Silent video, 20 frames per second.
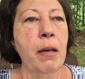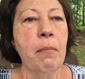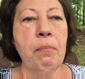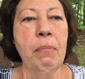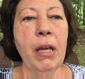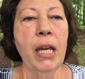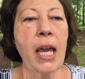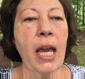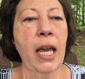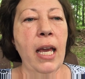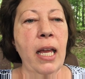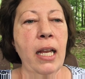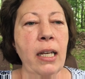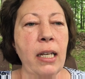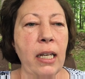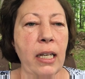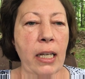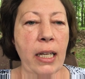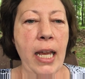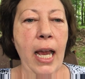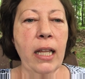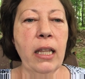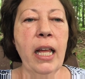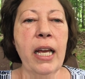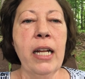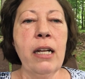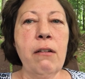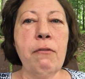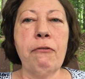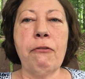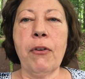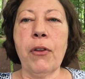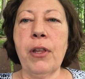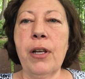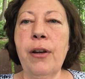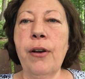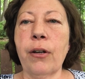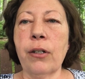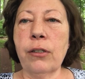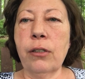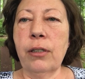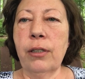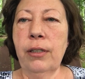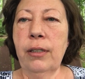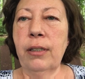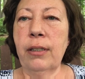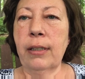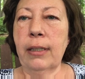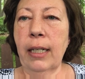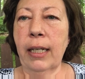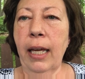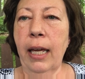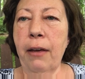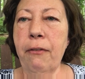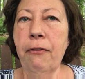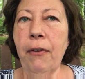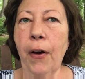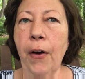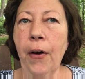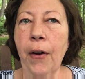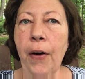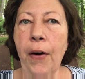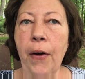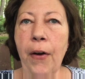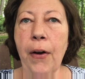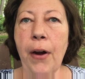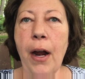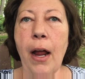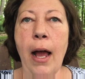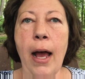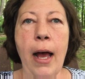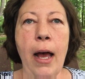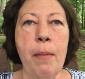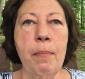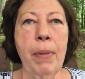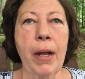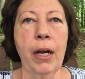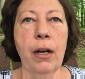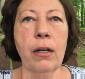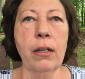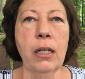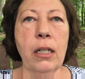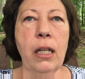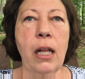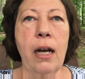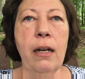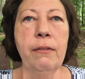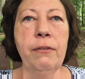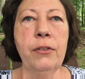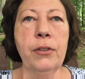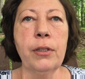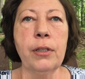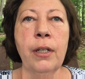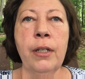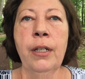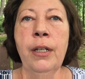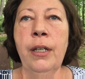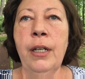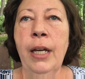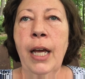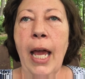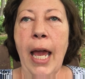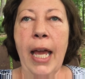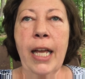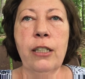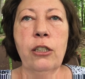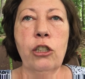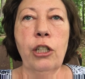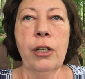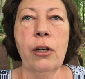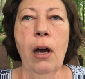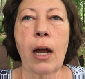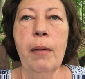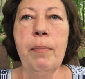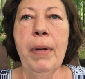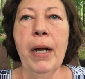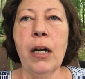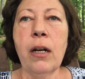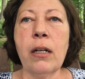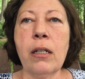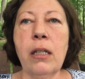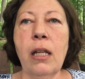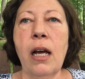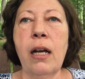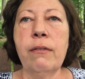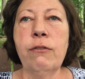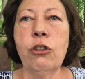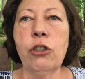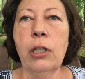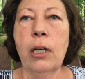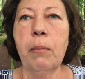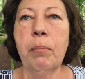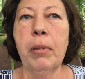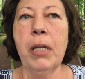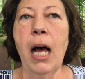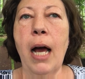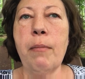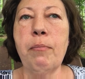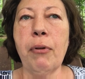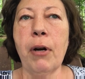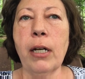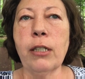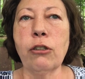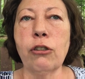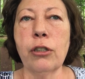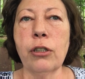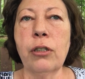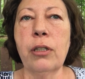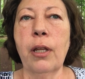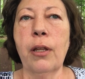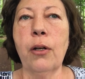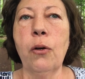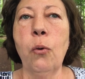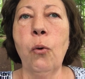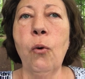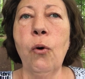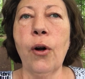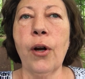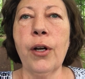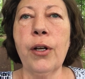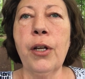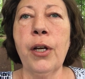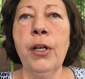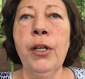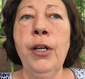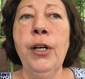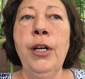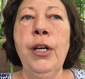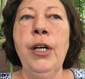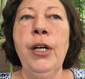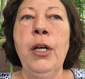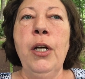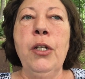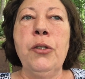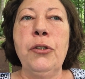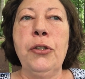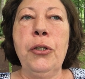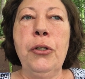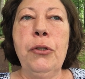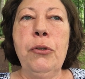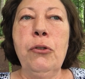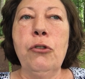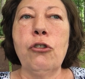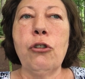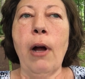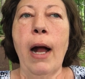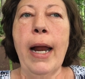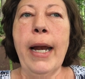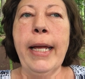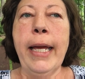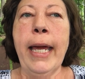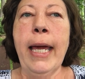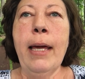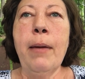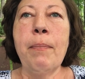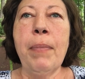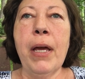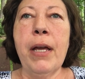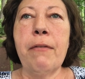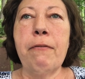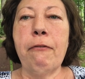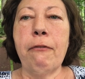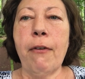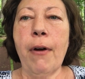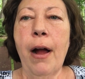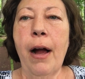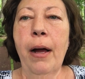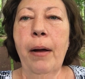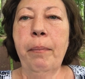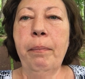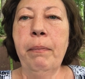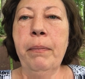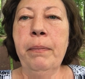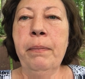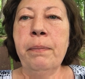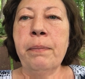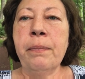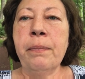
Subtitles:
began yelling for the nurses to give her a pair of gloves, and she got a pair of gloves. She applied pressure to the cord to try to keep it from